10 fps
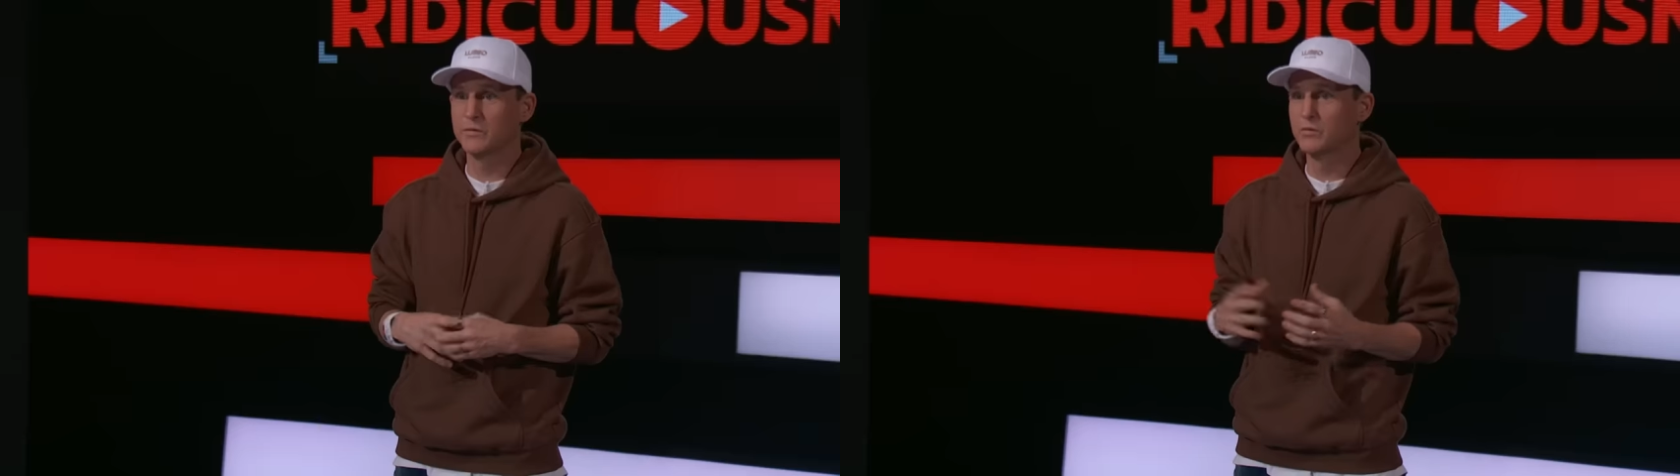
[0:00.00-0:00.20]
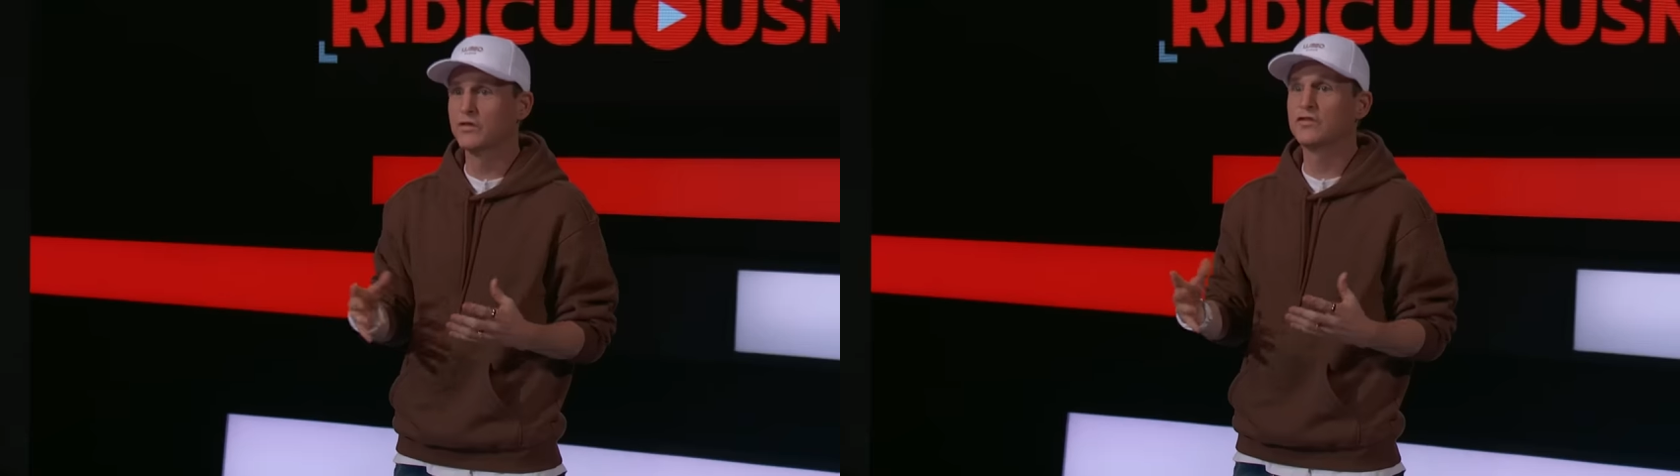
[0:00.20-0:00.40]

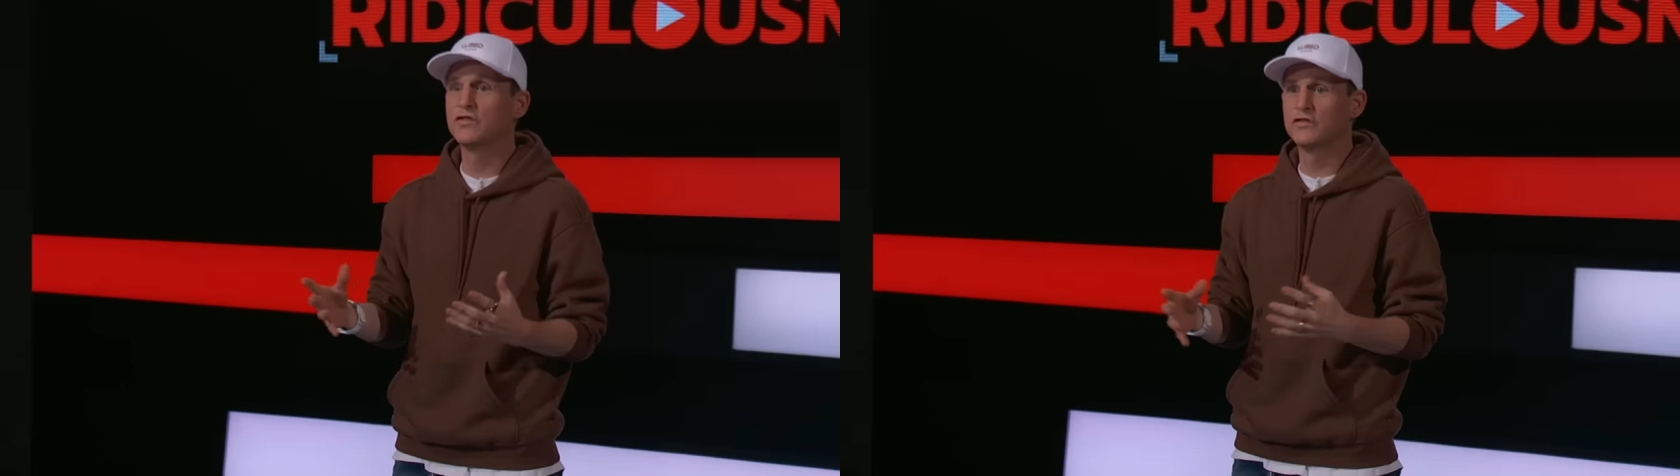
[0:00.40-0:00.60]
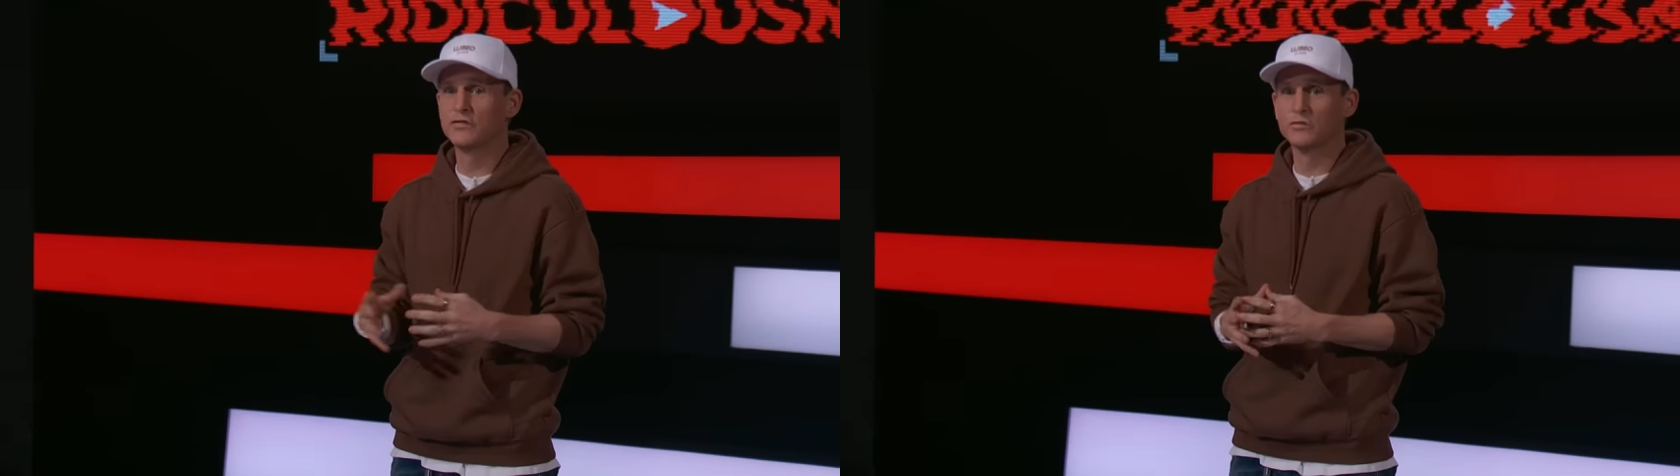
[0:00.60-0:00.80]
we want to
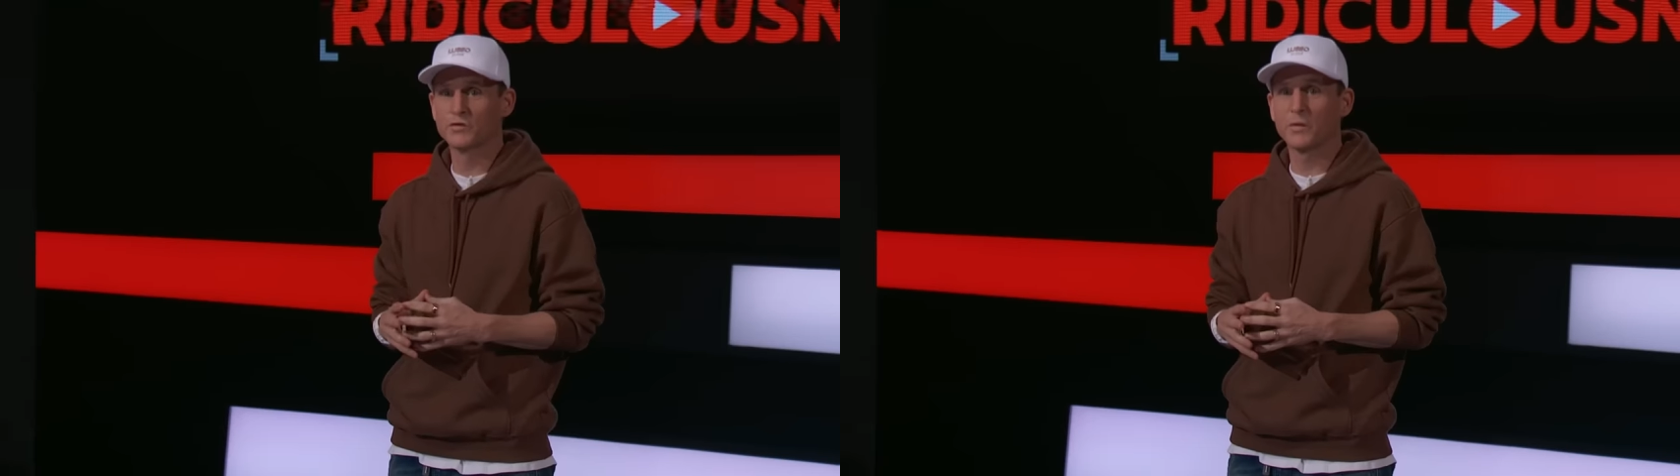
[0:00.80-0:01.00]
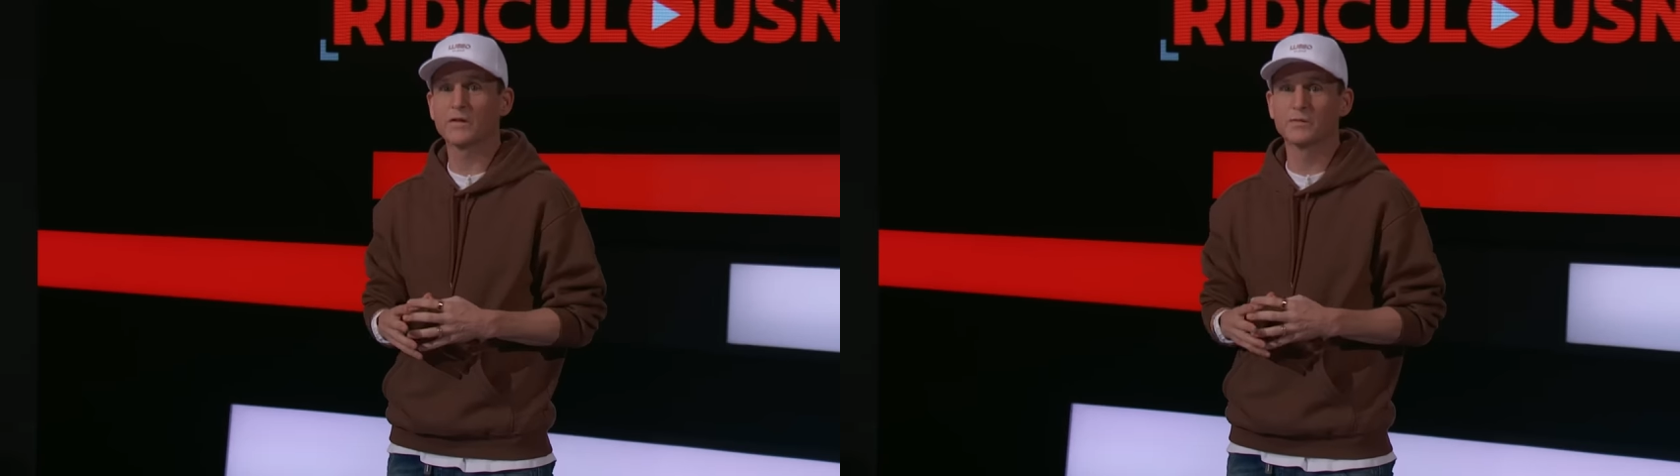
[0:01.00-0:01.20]
teach you
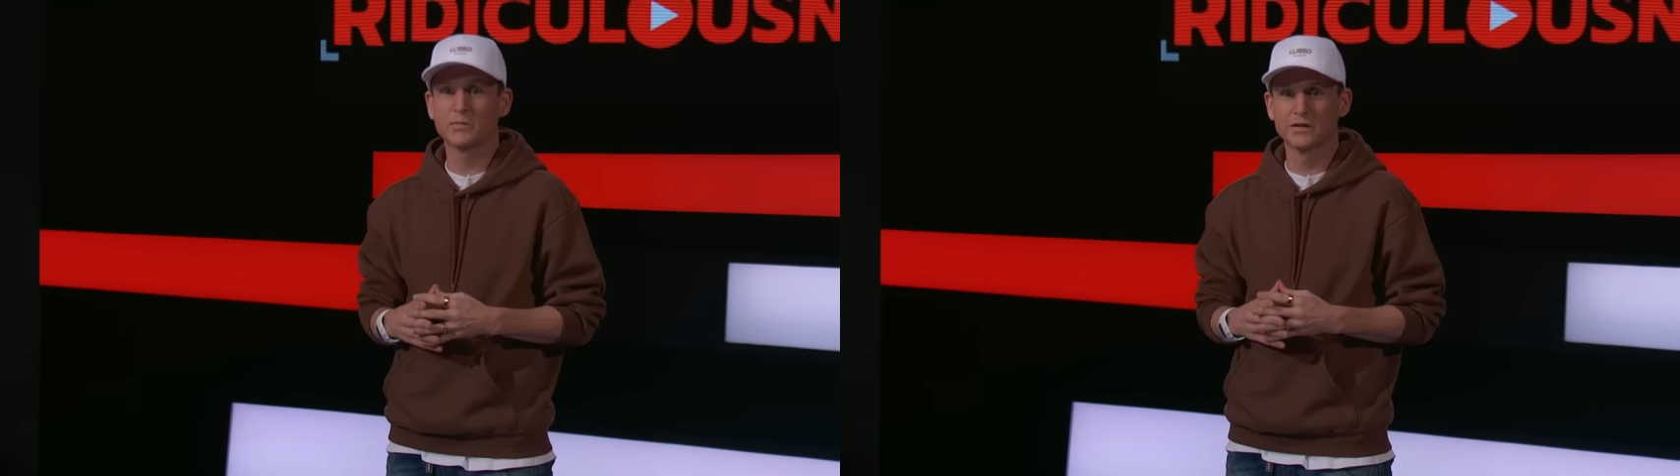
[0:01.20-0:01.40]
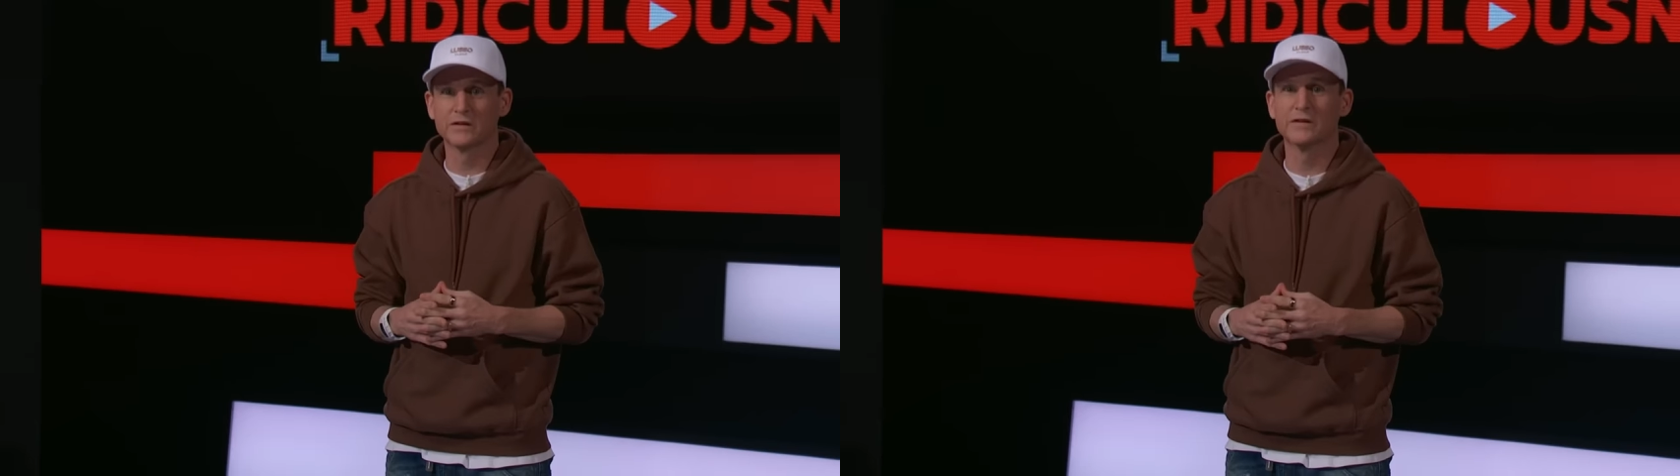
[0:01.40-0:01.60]

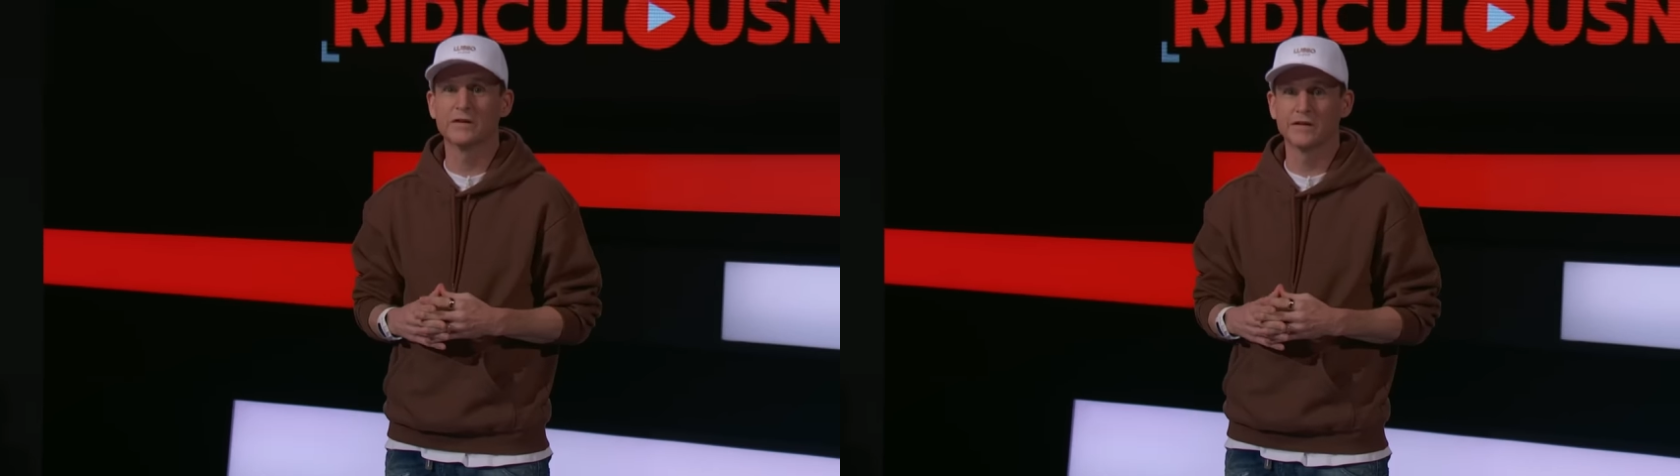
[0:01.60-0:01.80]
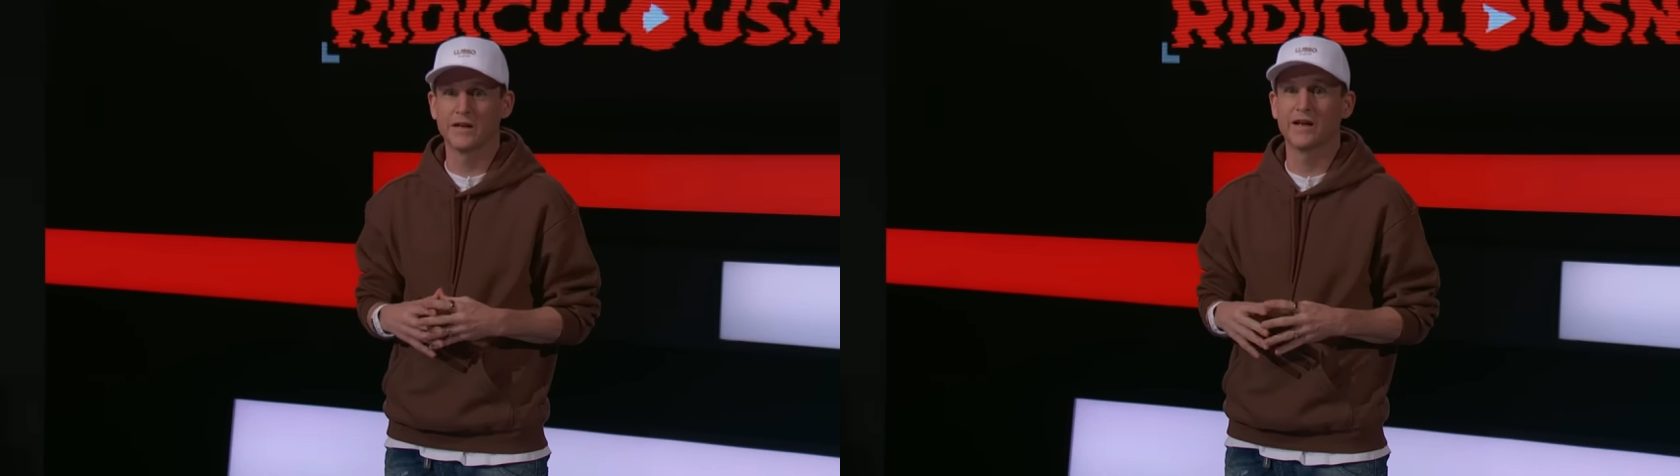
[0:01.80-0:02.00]

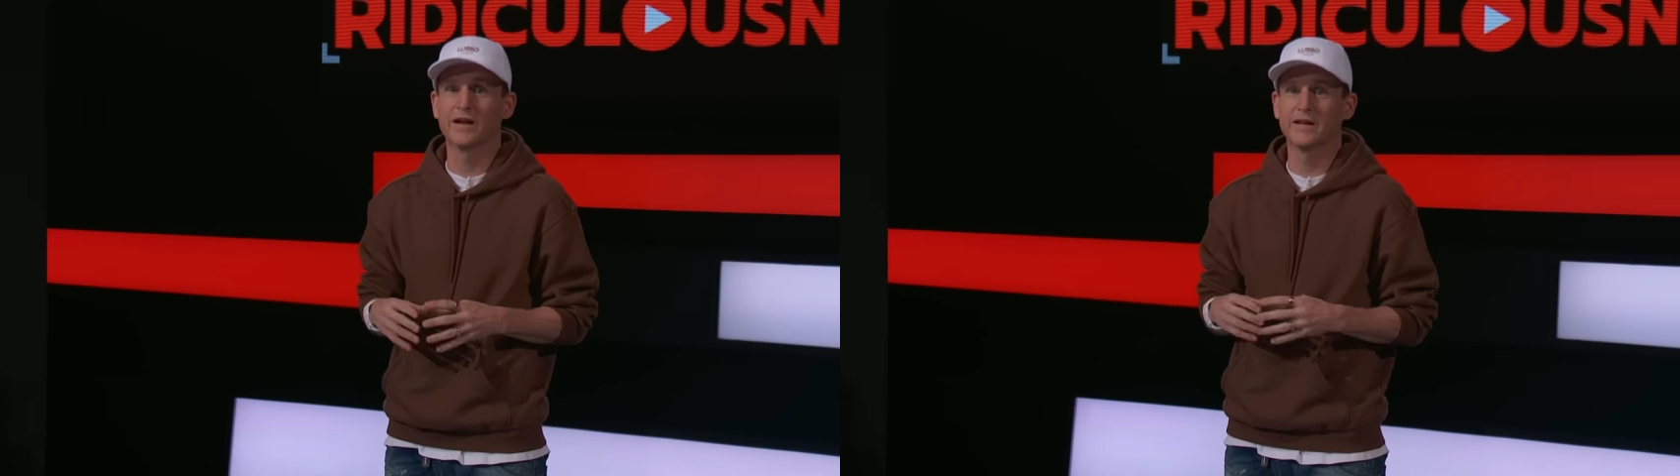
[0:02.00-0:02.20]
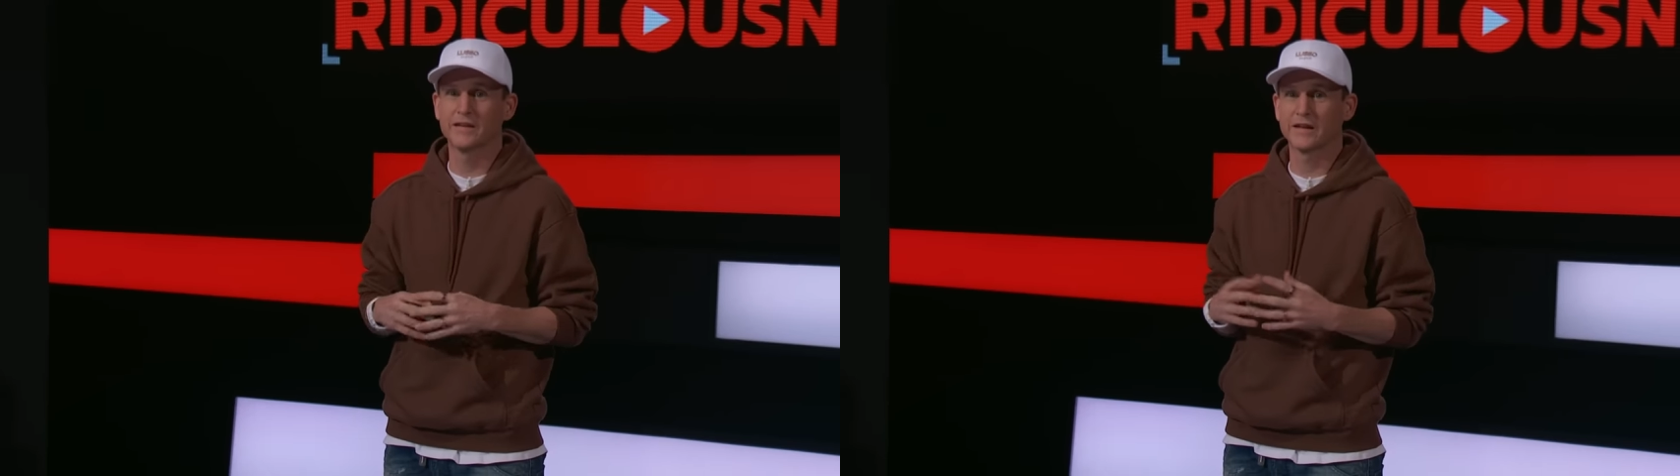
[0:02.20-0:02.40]
responsibility
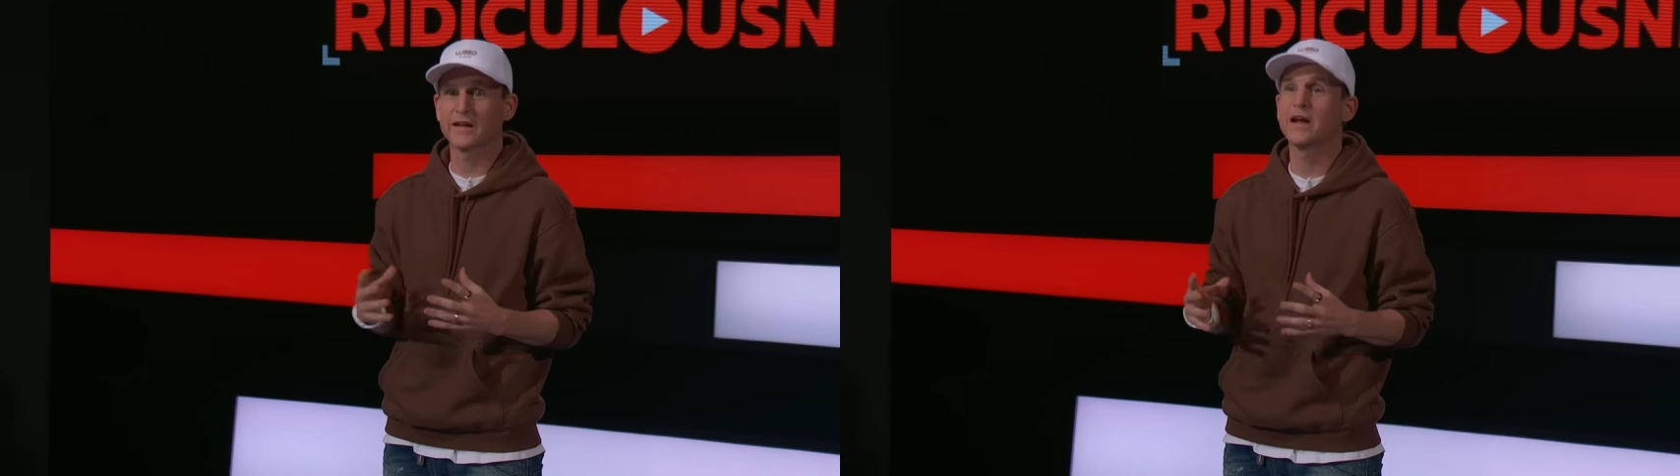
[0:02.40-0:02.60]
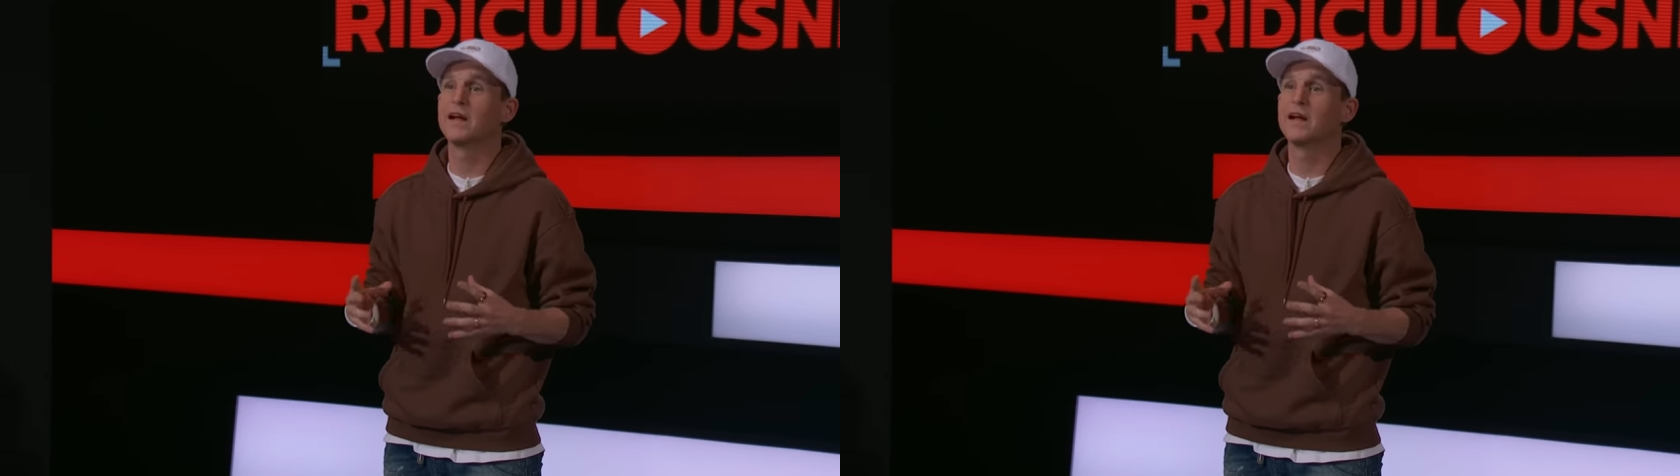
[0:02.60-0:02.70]
and like,